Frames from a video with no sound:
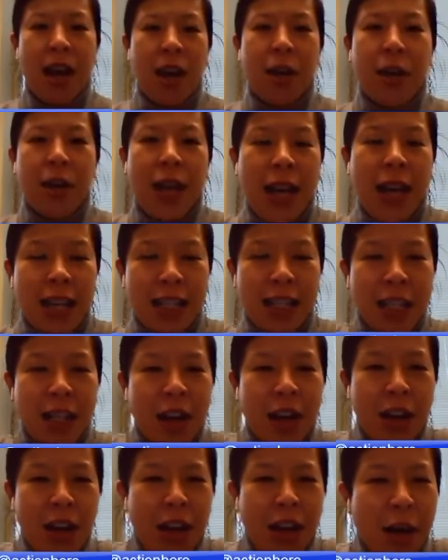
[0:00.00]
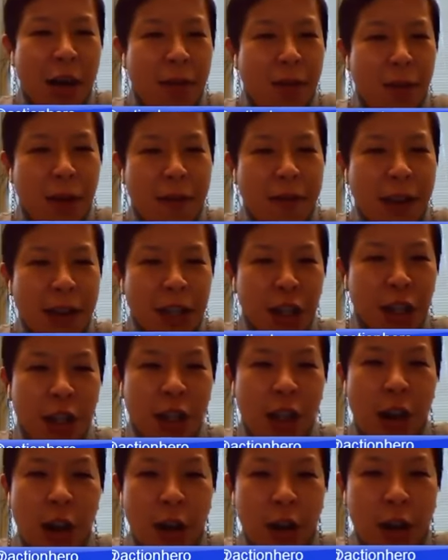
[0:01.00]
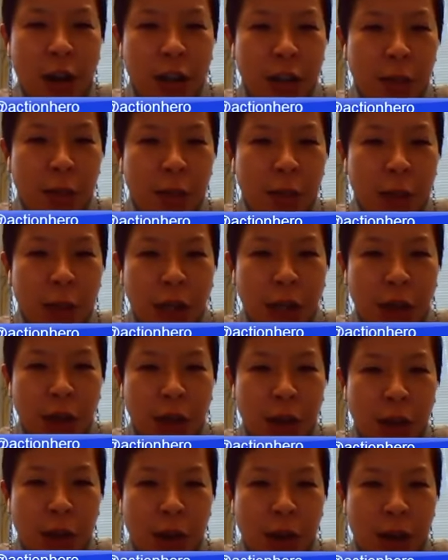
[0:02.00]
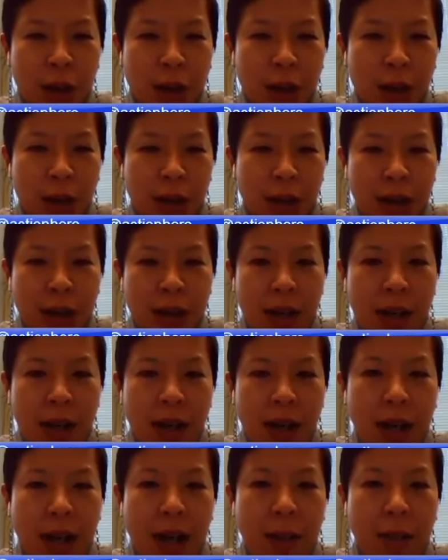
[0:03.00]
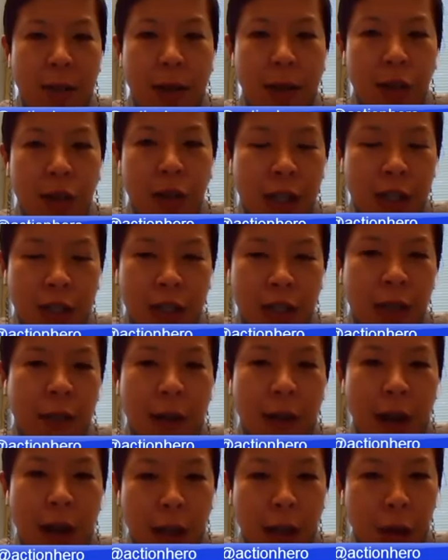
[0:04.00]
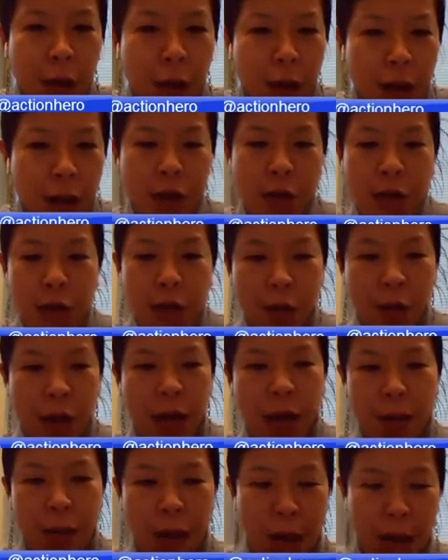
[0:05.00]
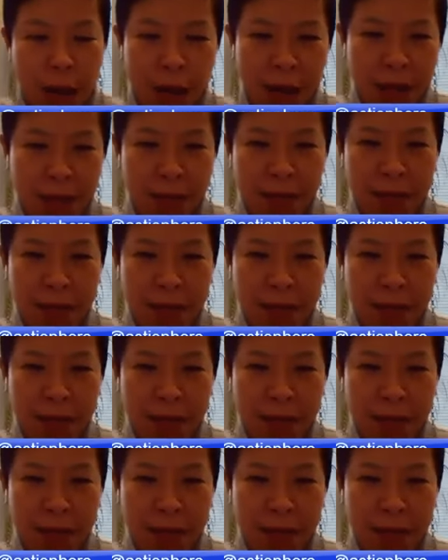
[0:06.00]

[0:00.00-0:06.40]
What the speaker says: Okay, is there a professional article, book, or a person to follow that you would recommend?